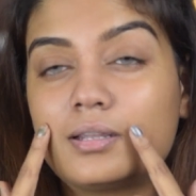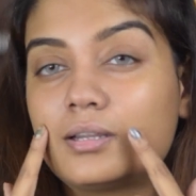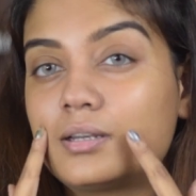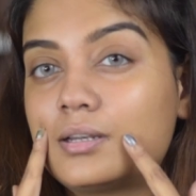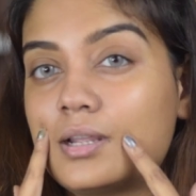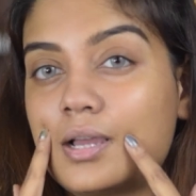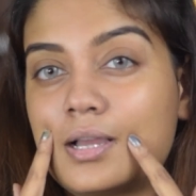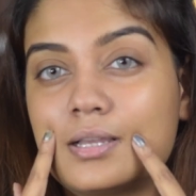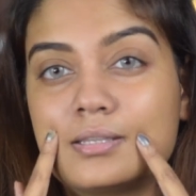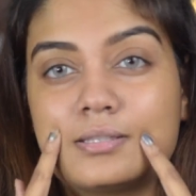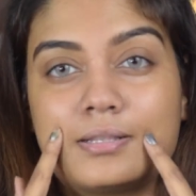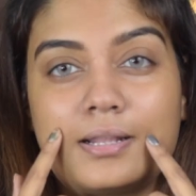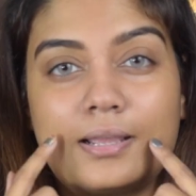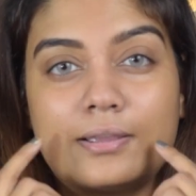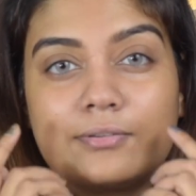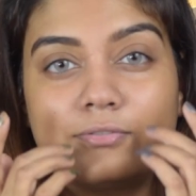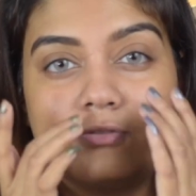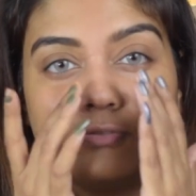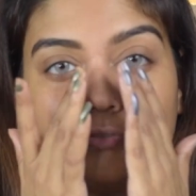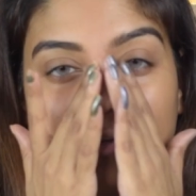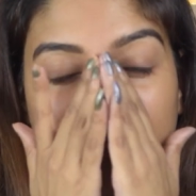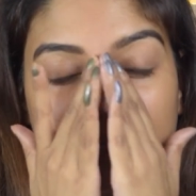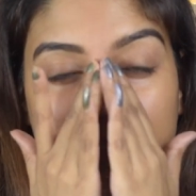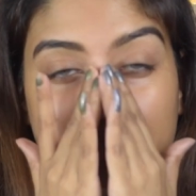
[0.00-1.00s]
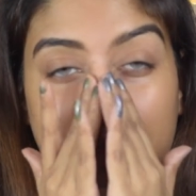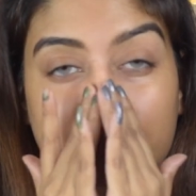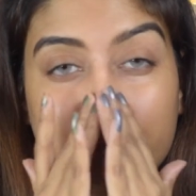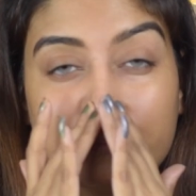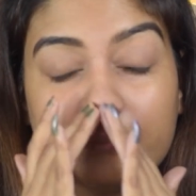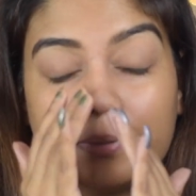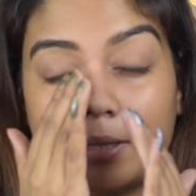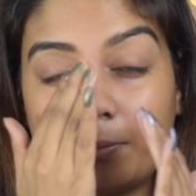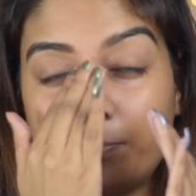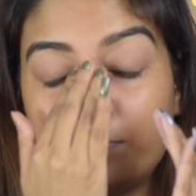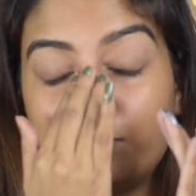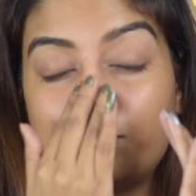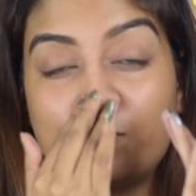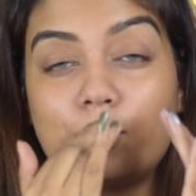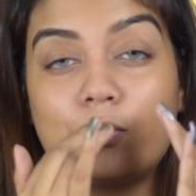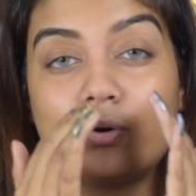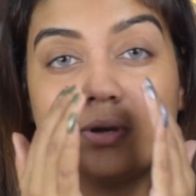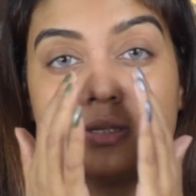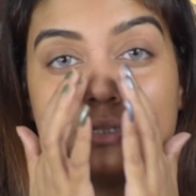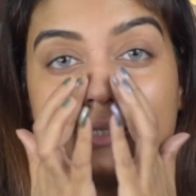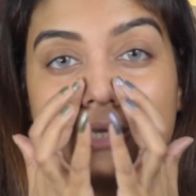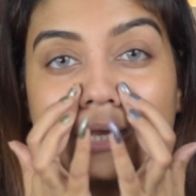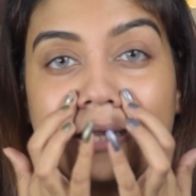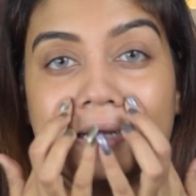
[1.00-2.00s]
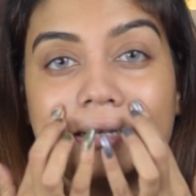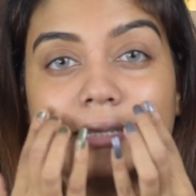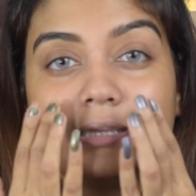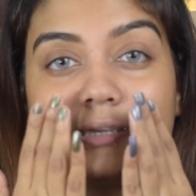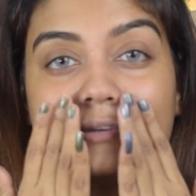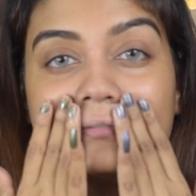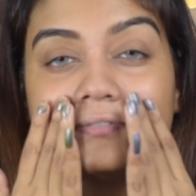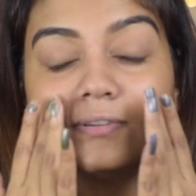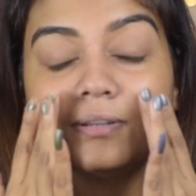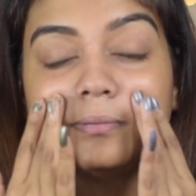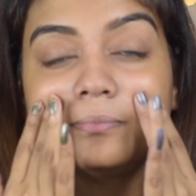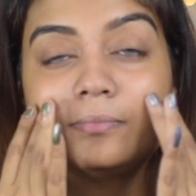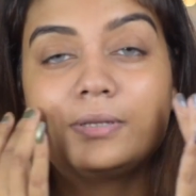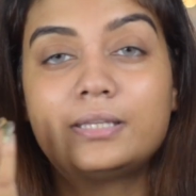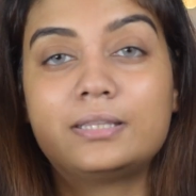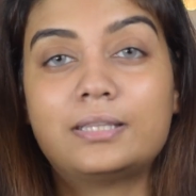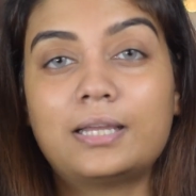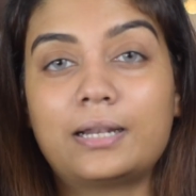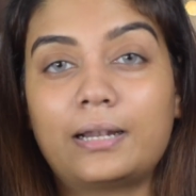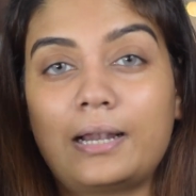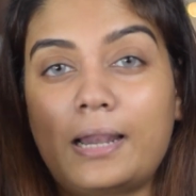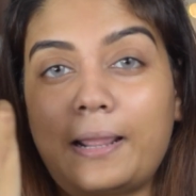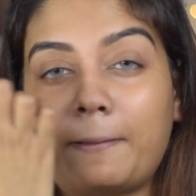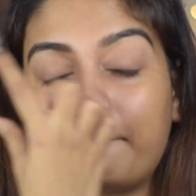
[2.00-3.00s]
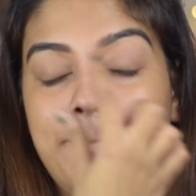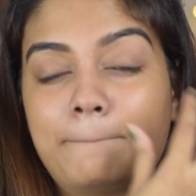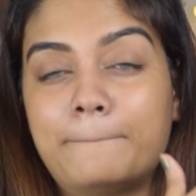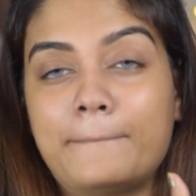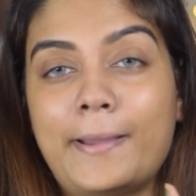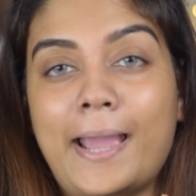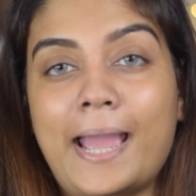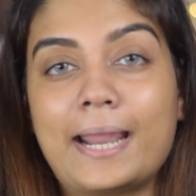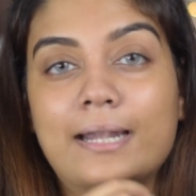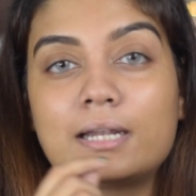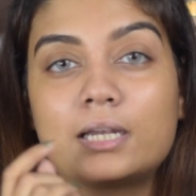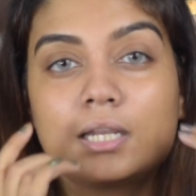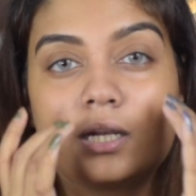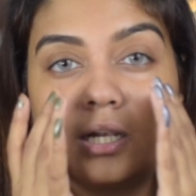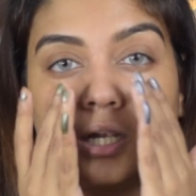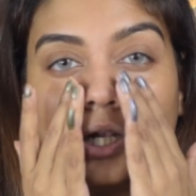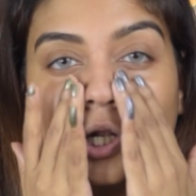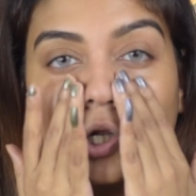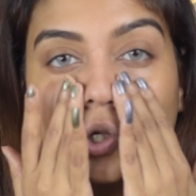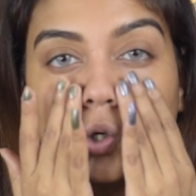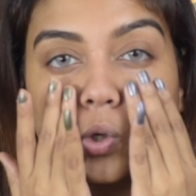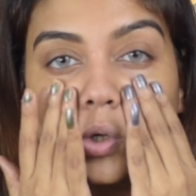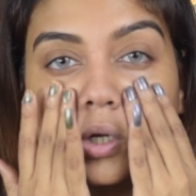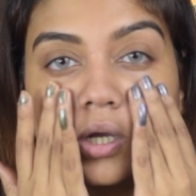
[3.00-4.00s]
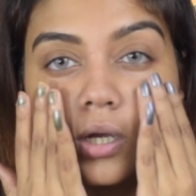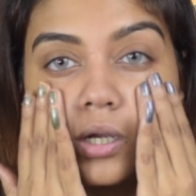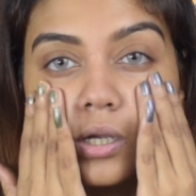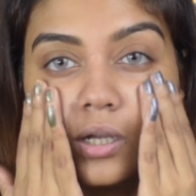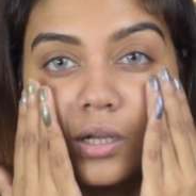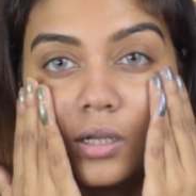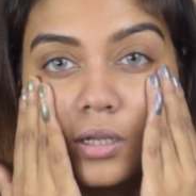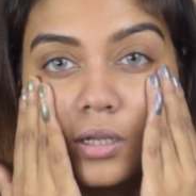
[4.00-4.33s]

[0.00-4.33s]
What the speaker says: it has like filled up my pores and given me that like matte look.